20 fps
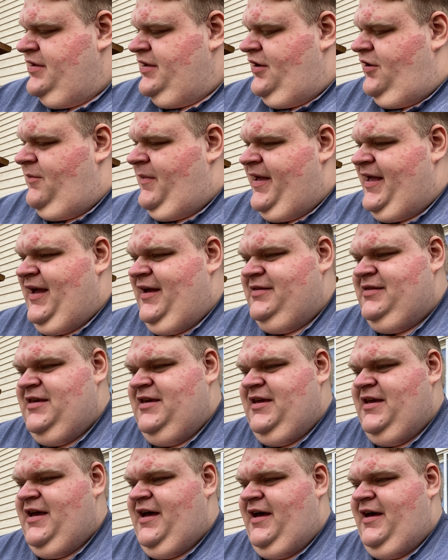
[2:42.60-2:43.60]
oh my god,
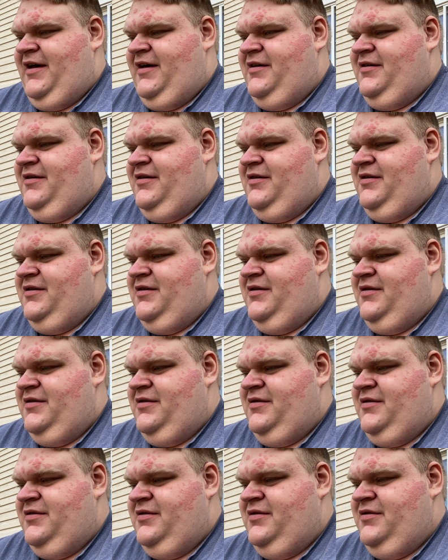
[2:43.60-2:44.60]
the uh
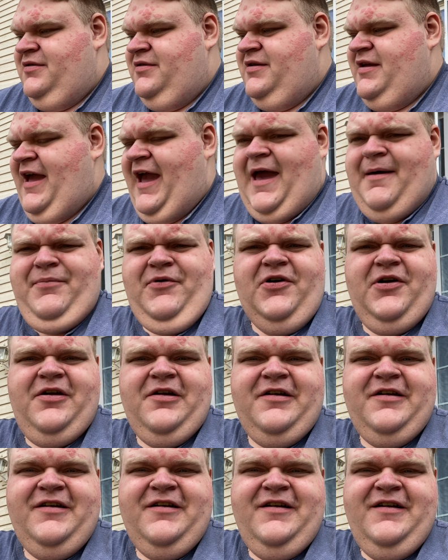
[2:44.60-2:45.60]
hamper.
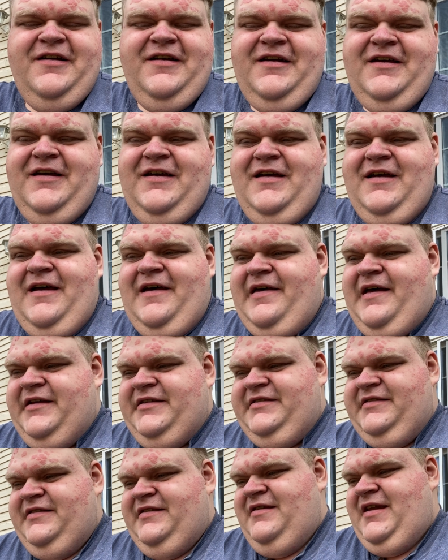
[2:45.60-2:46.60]
And
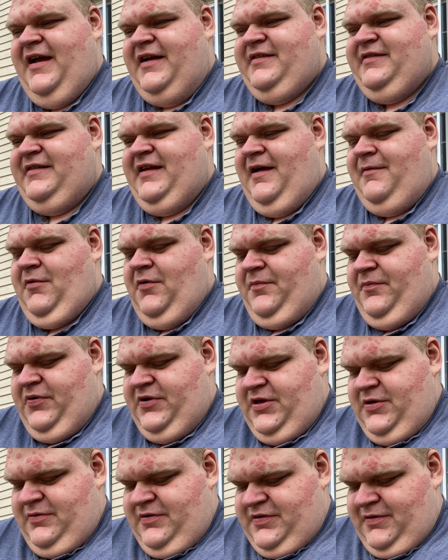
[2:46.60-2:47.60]
it's the next time I'll
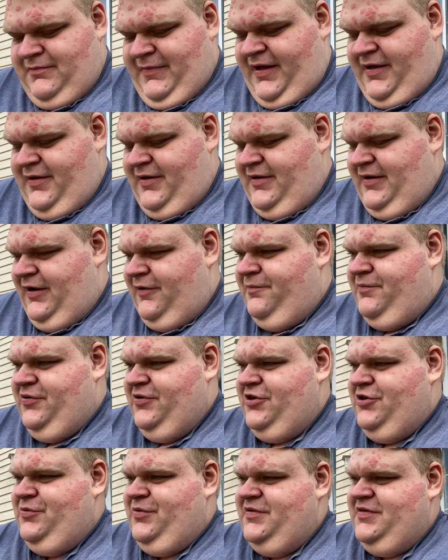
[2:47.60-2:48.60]
put you in the I'll
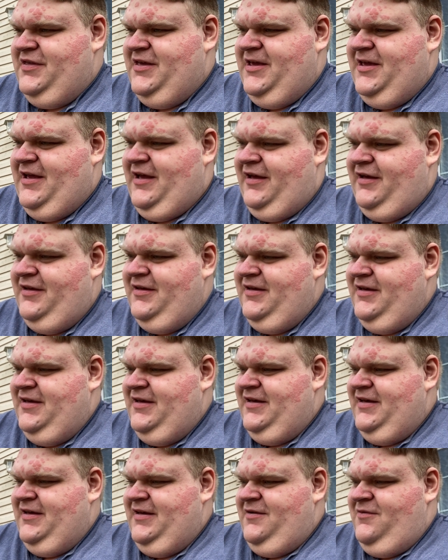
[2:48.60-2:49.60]
put you in the uh
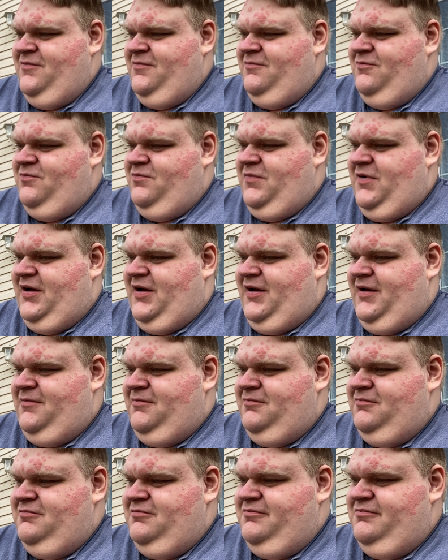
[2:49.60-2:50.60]

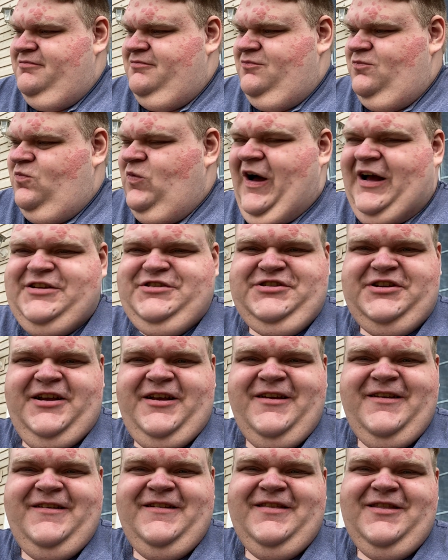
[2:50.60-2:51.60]
um
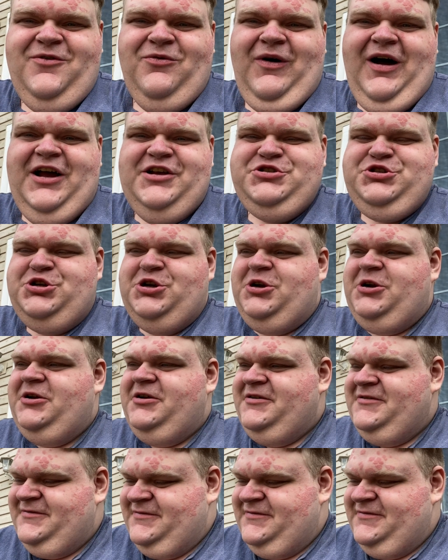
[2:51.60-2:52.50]
washing the washer.